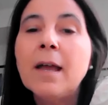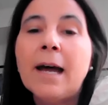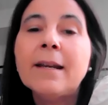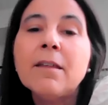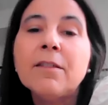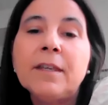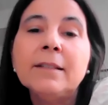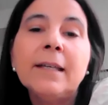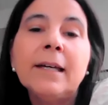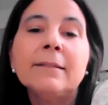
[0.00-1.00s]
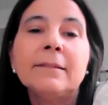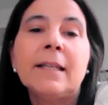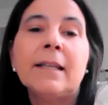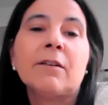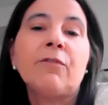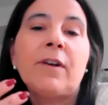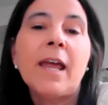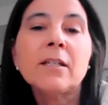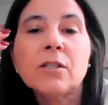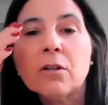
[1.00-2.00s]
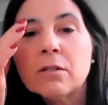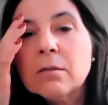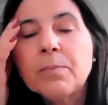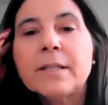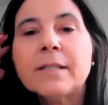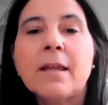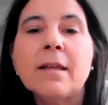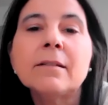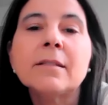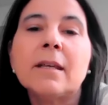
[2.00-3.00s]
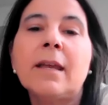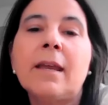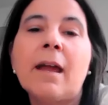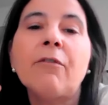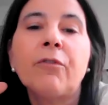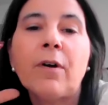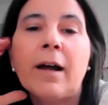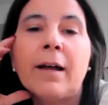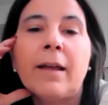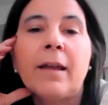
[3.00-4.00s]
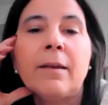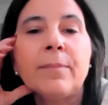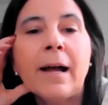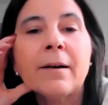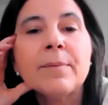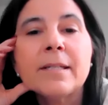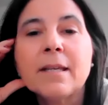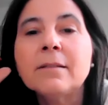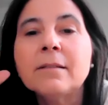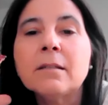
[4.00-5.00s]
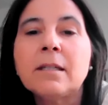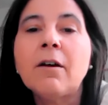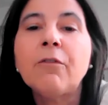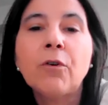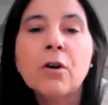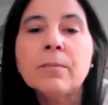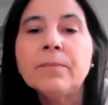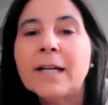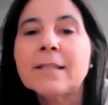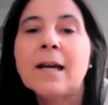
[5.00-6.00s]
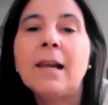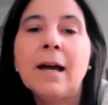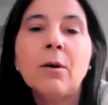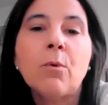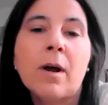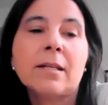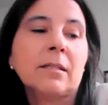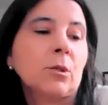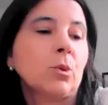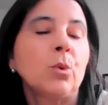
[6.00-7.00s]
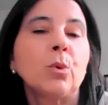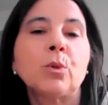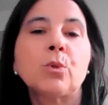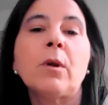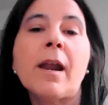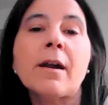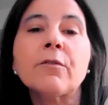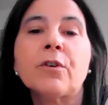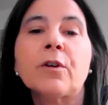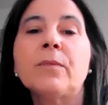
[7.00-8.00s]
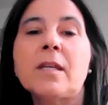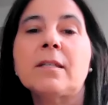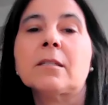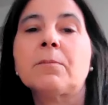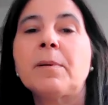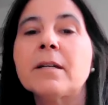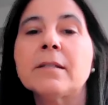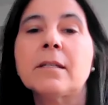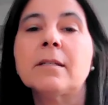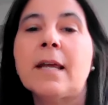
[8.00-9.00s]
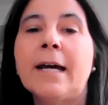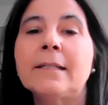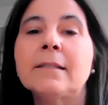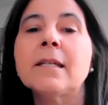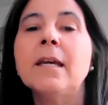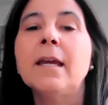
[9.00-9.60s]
And I think that the reflections present are presented in a form that allow us to learn from these experiences and